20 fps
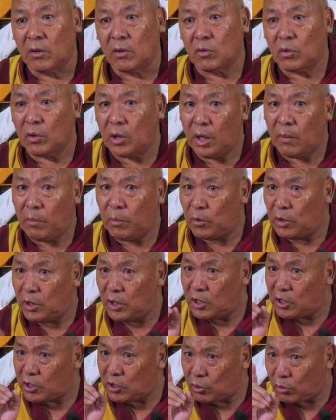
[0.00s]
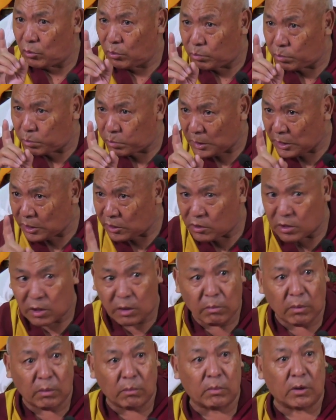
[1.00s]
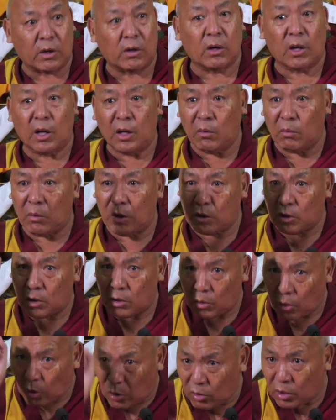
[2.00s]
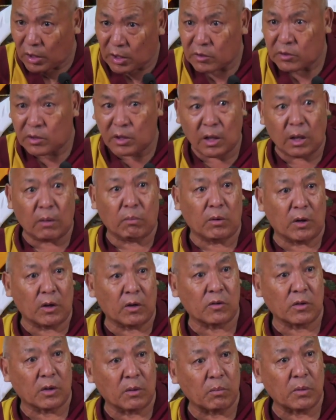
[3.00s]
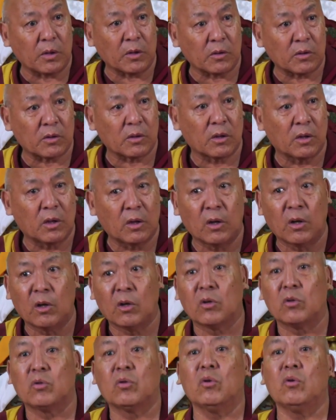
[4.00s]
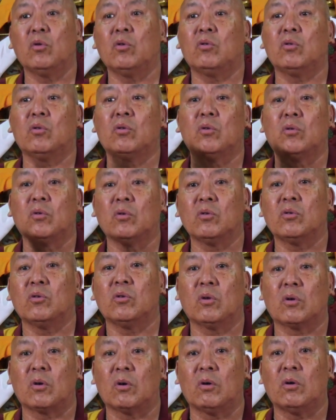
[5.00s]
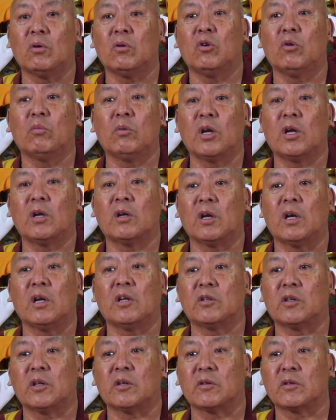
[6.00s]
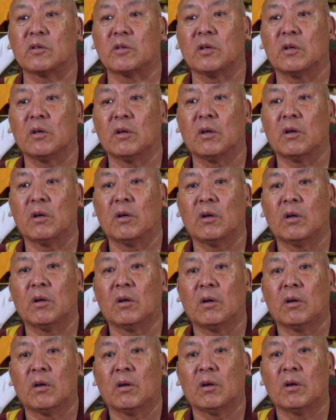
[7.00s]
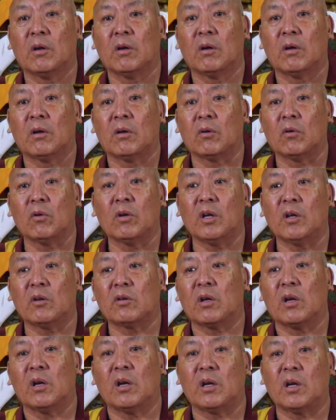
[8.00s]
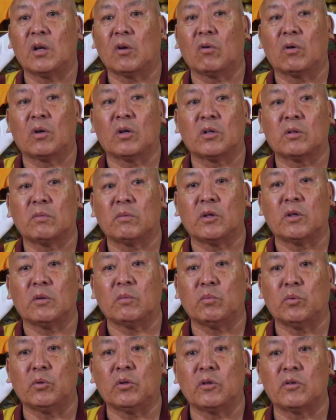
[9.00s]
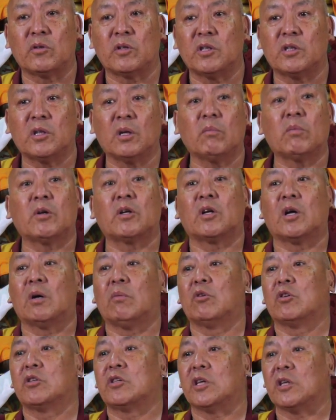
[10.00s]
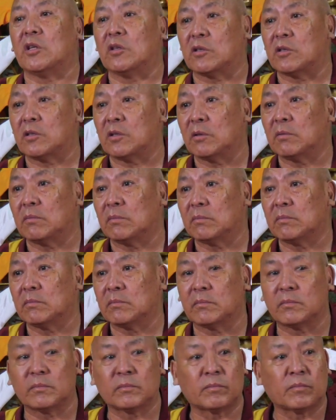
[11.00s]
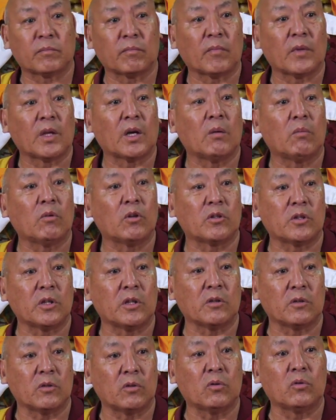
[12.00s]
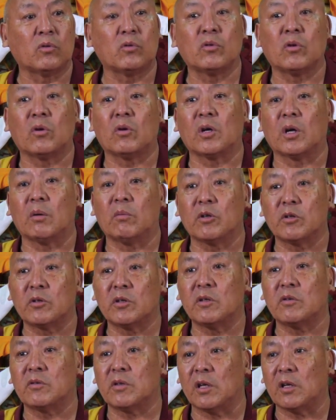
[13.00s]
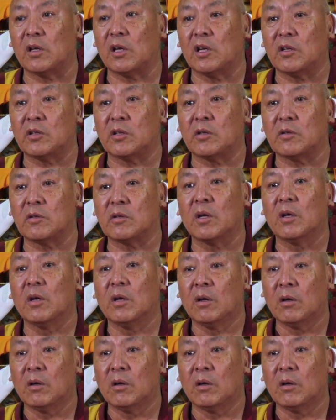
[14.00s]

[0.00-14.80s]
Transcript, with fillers: So therefore, this you please remember, I want long-lasting happiness and peace. So you should use your own human intelligence, not necessarily in accordance with the Buddhist teaching, but common sense. Common sense, use your common sense, intelligence.